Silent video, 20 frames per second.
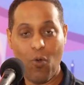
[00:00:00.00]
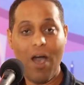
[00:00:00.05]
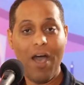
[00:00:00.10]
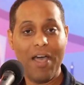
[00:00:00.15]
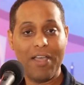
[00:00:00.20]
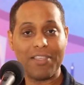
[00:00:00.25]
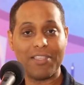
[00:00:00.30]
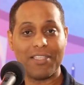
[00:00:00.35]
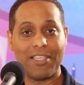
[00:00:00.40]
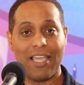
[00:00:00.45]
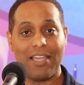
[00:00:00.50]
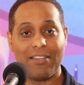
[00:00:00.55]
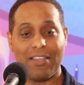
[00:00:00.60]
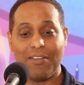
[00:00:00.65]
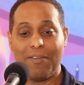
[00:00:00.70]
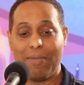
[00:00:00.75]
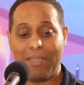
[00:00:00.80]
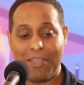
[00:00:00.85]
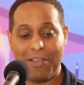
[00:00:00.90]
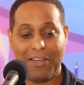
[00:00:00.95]
was.
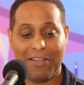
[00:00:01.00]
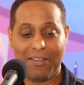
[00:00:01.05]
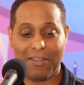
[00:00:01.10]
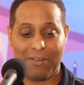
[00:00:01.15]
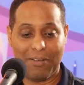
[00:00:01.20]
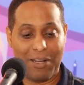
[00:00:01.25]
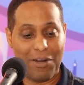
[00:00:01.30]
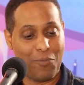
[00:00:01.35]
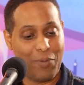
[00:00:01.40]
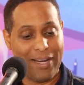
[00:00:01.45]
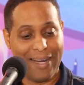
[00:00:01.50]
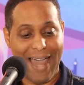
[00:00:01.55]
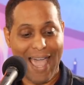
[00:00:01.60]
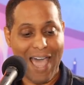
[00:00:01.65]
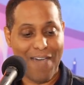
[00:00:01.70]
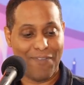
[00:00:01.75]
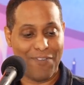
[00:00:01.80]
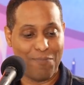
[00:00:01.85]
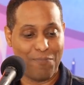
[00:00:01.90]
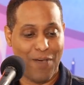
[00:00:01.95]
You know, we're
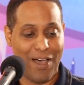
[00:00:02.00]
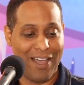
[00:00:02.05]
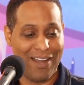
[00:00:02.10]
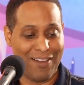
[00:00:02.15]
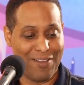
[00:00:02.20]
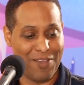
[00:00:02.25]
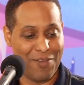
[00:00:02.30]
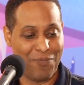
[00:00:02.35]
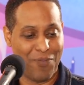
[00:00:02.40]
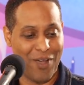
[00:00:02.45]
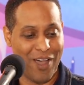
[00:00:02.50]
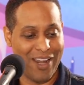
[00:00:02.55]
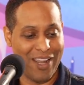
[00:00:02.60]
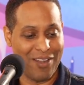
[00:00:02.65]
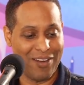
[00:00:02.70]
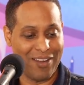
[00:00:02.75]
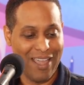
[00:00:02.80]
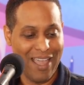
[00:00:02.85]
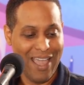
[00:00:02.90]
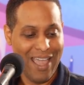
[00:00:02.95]
laughing,
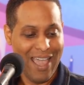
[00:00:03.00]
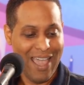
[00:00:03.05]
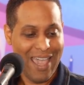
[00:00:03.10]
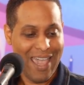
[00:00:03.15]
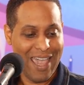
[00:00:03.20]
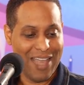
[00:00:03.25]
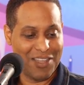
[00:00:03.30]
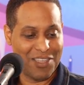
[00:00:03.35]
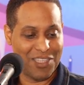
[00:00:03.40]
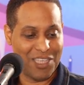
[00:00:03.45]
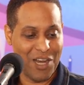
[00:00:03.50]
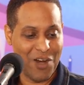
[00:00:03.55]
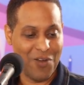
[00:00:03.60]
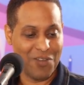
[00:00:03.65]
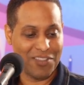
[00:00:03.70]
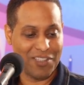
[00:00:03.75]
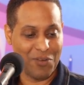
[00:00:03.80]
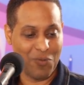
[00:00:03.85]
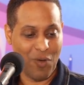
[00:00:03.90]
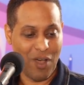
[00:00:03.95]
but it
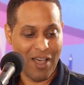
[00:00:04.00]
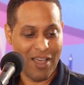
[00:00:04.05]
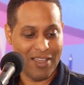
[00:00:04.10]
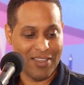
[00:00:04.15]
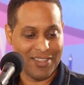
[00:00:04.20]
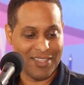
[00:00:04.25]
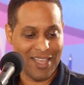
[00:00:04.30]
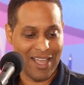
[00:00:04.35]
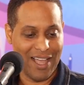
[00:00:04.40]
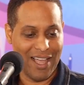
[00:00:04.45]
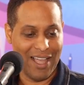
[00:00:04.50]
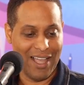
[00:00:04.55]
seriously was.